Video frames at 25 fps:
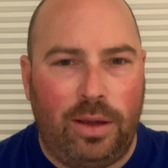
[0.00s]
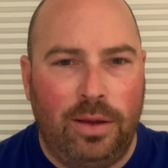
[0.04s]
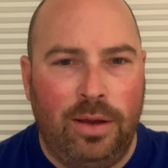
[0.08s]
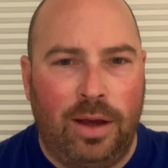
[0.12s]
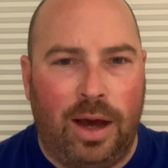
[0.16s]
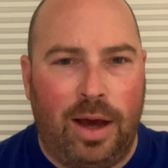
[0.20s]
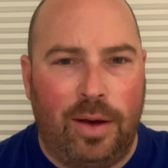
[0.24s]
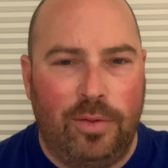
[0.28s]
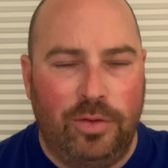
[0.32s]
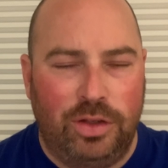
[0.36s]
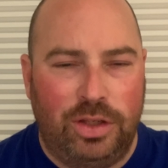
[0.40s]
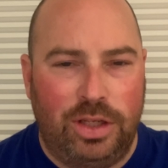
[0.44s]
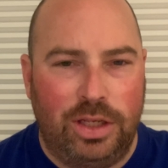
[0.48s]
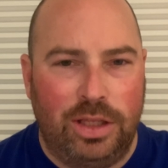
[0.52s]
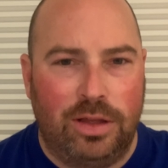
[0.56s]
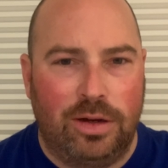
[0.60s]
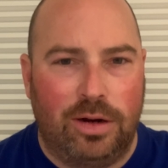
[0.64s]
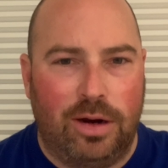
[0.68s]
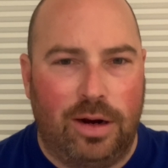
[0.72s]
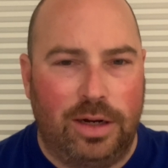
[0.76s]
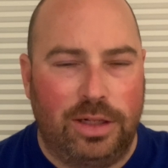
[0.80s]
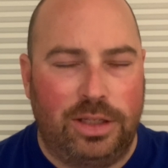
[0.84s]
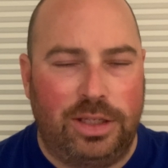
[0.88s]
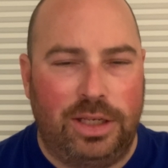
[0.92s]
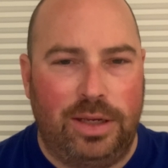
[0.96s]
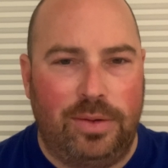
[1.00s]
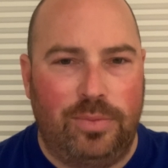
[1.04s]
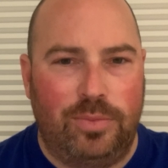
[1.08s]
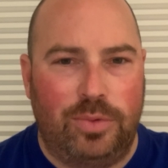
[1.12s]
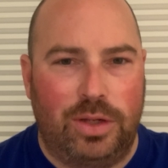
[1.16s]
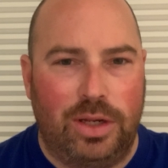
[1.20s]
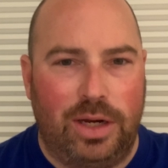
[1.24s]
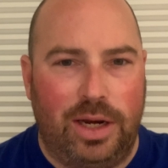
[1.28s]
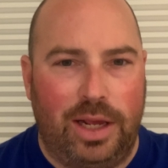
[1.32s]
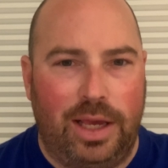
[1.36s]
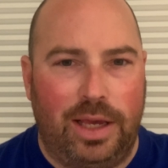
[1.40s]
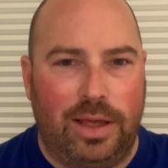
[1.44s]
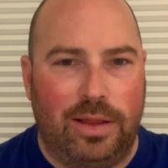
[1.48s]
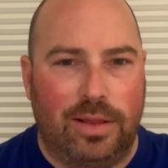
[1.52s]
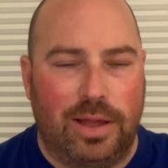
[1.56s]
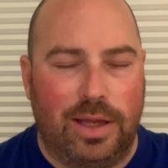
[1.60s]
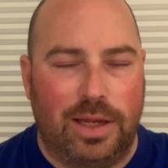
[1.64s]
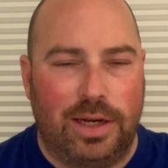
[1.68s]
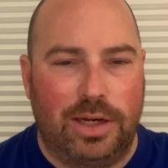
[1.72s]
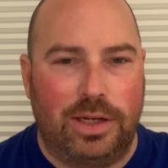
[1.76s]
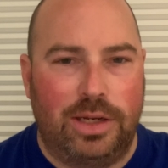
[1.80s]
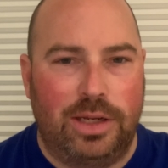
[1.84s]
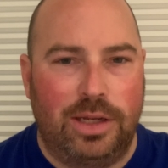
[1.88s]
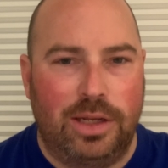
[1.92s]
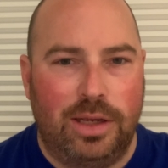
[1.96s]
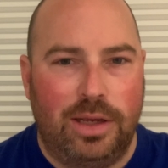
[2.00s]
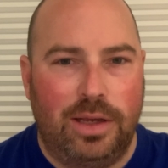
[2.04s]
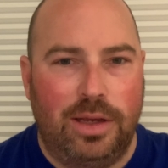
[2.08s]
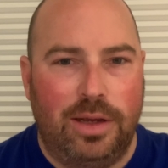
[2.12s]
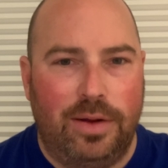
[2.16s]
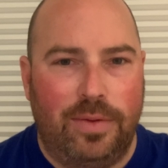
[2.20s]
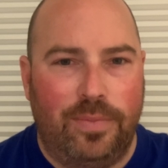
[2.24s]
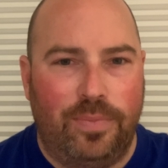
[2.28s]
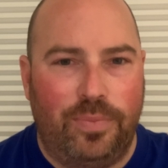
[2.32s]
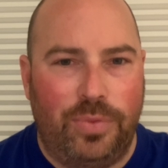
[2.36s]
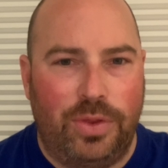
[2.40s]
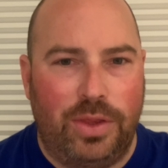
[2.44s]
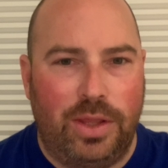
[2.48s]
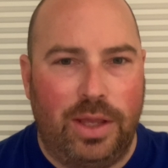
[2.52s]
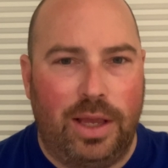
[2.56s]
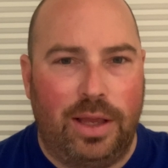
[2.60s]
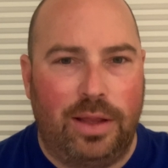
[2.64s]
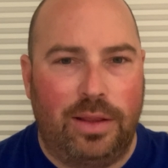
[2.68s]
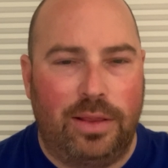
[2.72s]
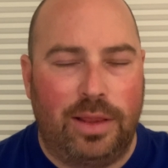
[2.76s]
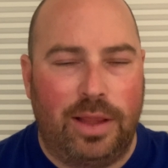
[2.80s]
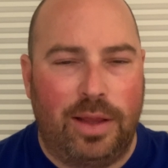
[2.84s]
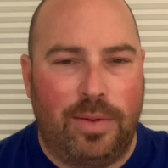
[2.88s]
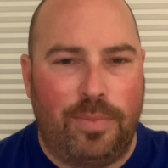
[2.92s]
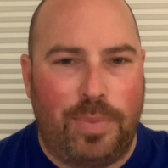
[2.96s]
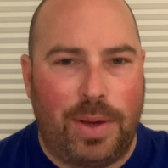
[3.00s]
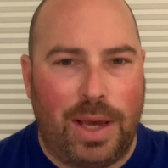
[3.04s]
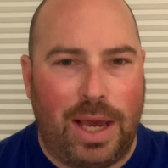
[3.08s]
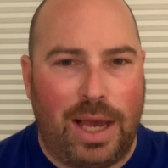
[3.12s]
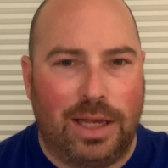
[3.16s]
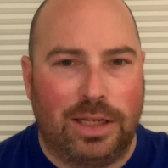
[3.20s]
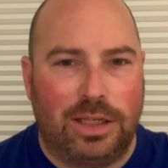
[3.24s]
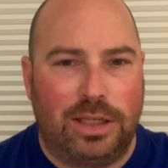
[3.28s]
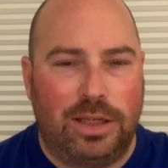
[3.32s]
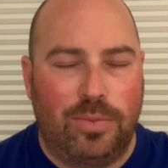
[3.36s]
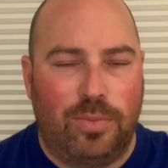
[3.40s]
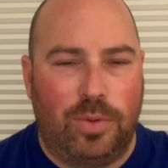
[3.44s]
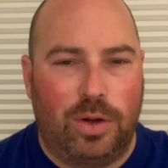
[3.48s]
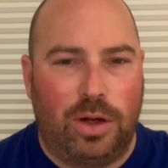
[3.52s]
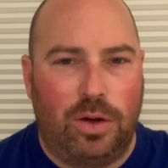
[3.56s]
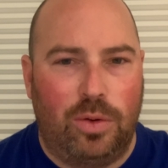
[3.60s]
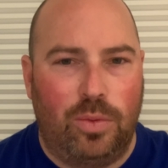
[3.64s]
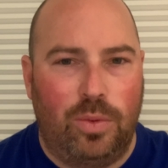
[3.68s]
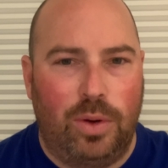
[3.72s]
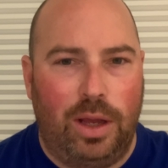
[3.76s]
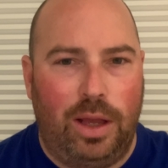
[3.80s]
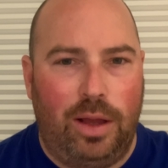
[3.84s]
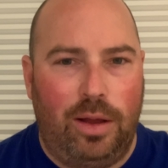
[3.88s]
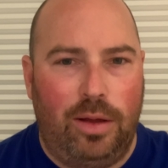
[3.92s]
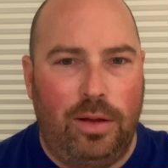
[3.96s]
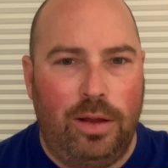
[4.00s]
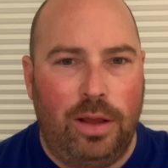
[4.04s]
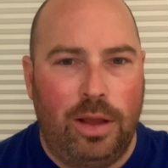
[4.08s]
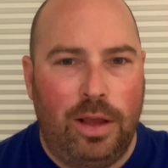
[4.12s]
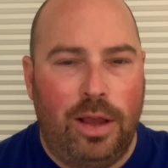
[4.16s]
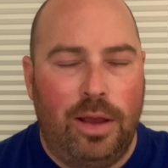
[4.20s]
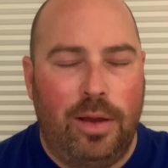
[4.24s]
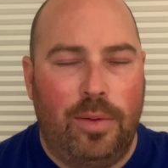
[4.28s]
Obviously, there are teams in England that pass the ball well,